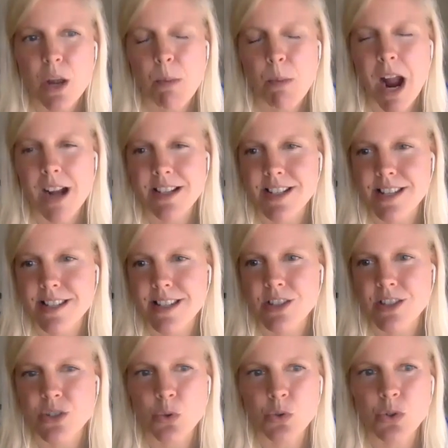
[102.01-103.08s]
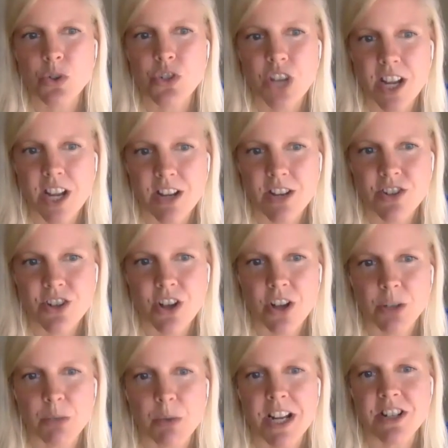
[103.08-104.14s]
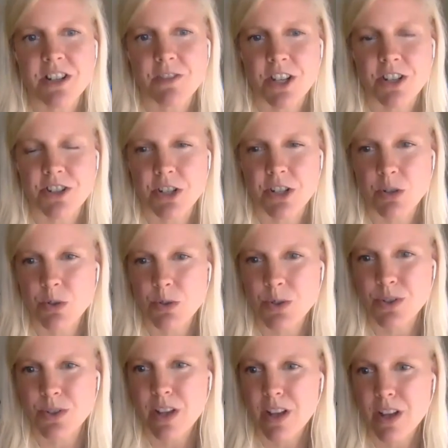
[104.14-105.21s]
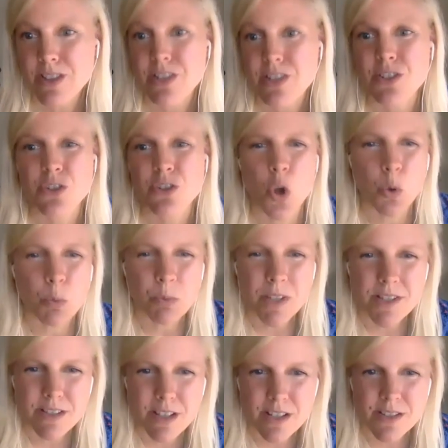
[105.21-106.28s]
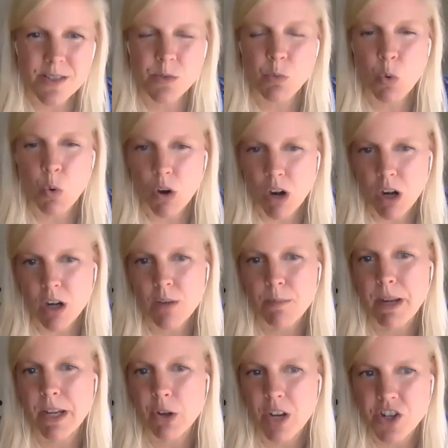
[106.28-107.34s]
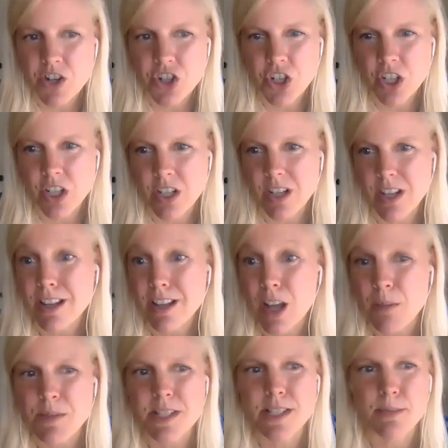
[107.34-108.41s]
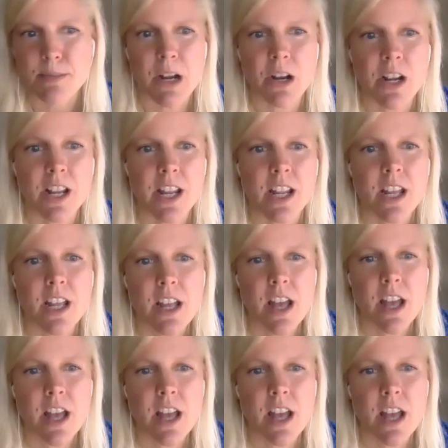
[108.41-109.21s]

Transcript: practice, and social change on a range of issues such as homelessness, war, migration, income disparity,